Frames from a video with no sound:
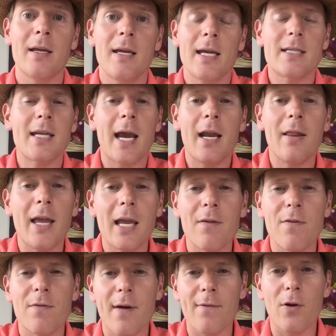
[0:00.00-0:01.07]
It's kind of like
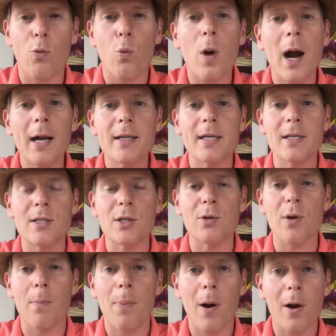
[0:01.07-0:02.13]
if you've ever walked
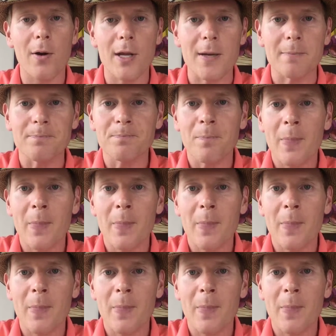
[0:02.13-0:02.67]
into a party,